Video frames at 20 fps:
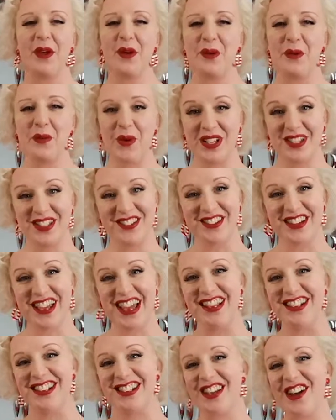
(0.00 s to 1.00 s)
Once your
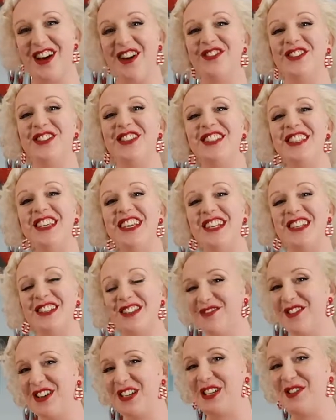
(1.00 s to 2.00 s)
cake's covered, it's
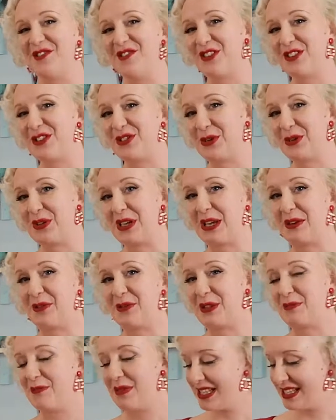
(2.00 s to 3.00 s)
ready for adorning
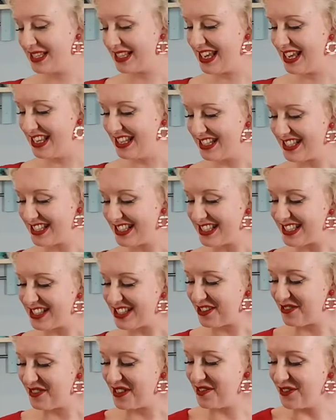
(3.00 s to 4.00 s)
with biscuits. So
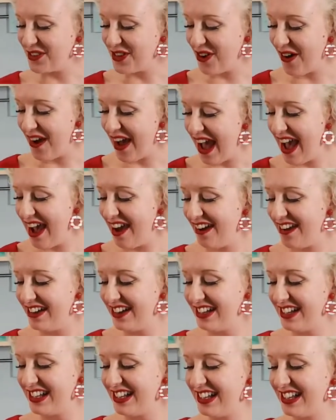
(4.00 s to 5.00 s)
we've got our
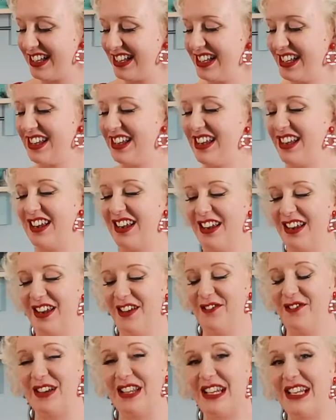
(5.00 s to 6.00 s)

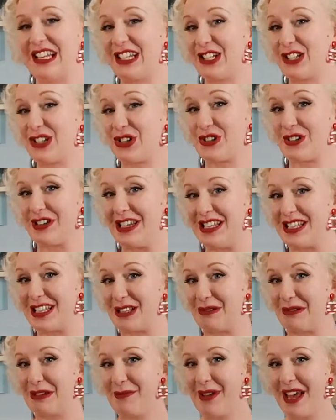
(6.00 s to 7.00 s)
lovely little trees that
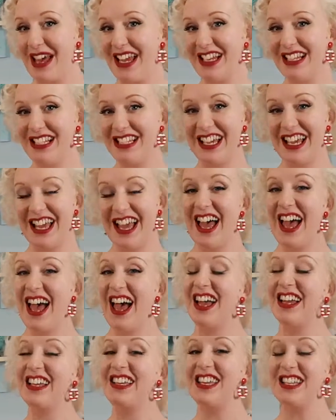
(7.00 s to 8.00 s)
we made,
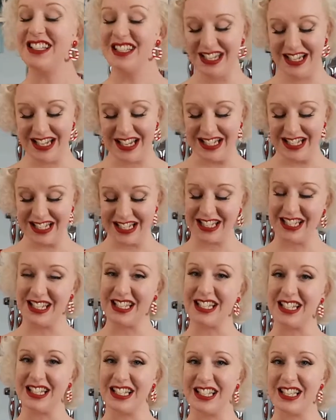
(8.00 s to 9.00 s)
and getting these to
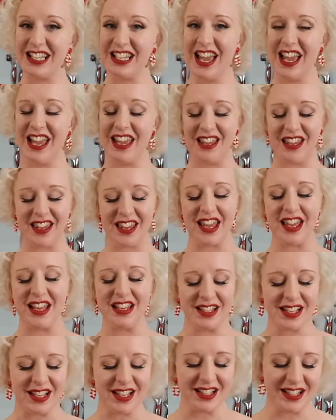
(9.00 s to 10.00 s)
stick to the cake is
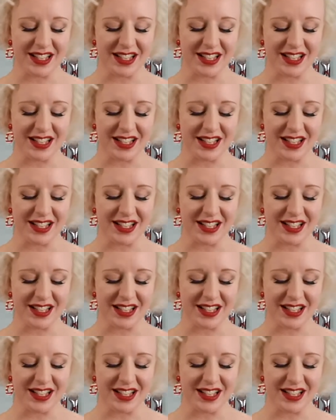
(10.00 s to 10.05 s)
as